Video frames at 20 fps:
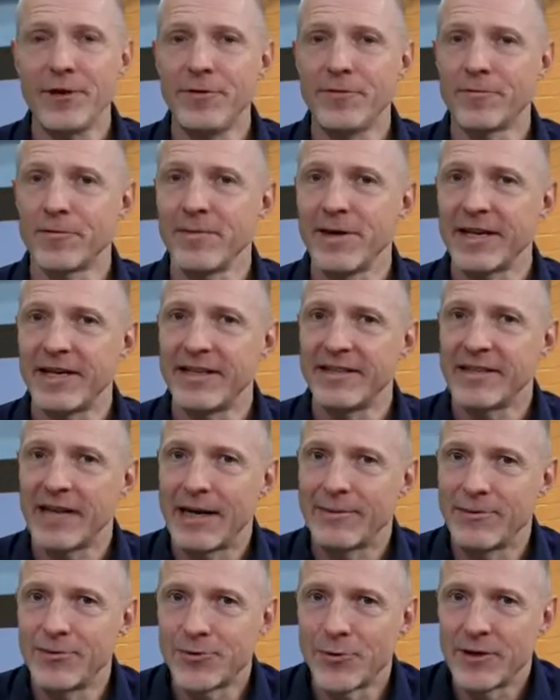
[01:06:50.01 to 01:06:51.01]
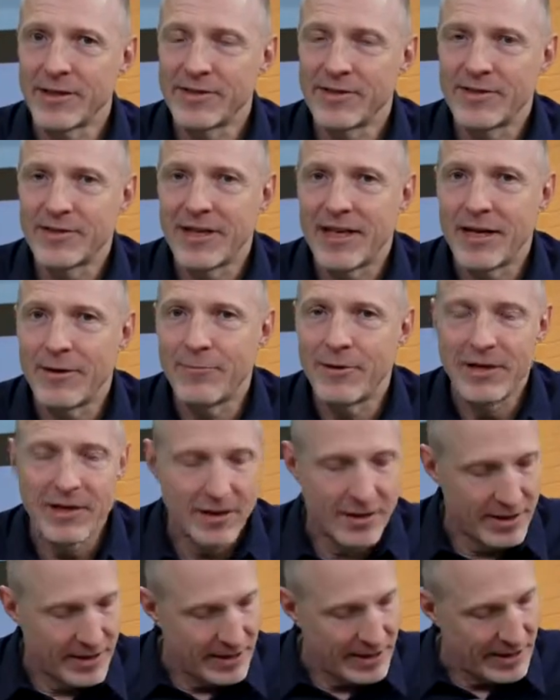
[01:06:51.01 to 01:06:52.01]
you for making time to join us today. We,
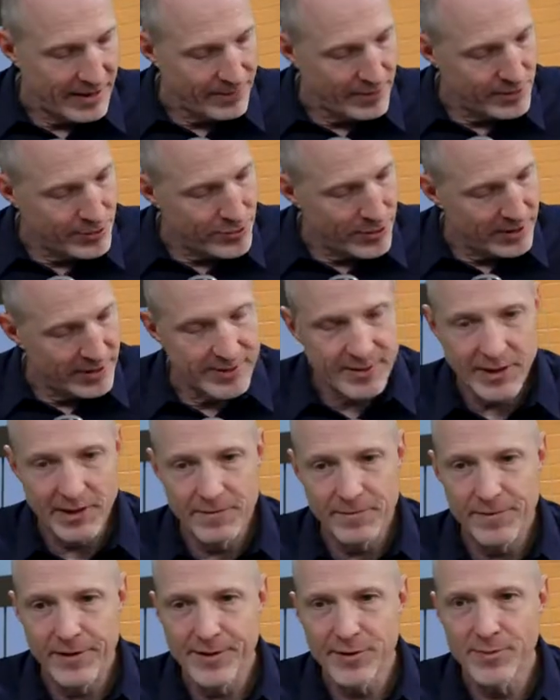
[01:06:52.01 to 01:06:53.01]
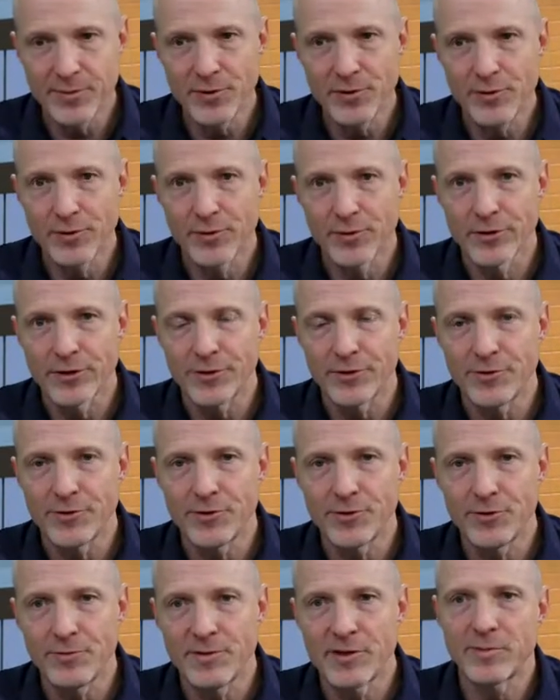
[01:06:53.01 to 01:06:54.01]
uh, if you joined us on Facebook or
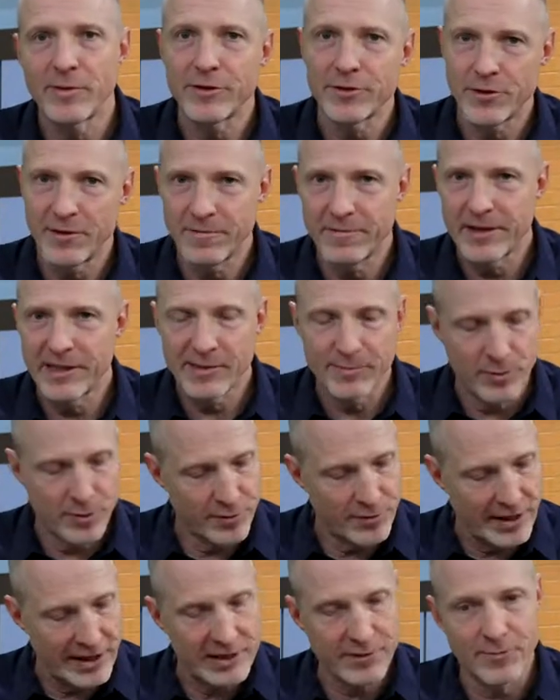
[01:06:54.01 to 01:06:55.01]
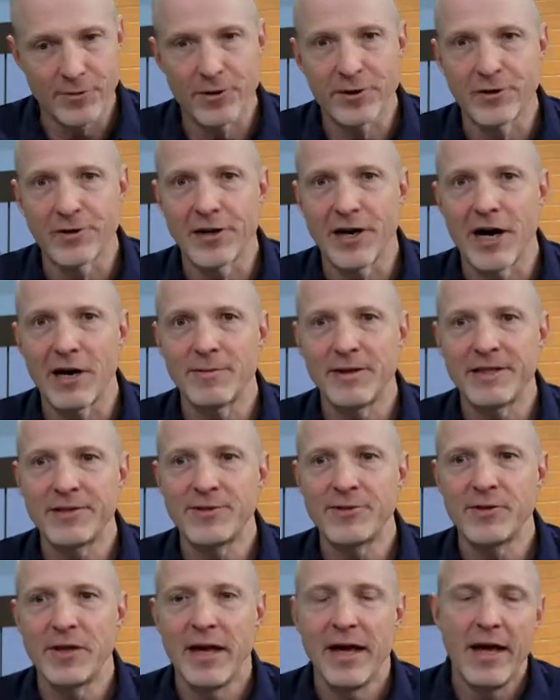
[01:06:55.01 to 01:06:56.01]
YouTube, especially Facebook, thanks for all your
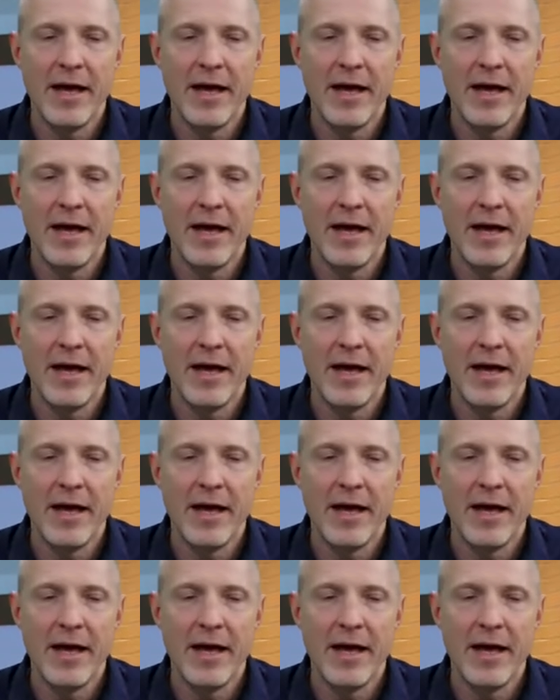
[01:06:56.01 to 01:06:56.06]
comments.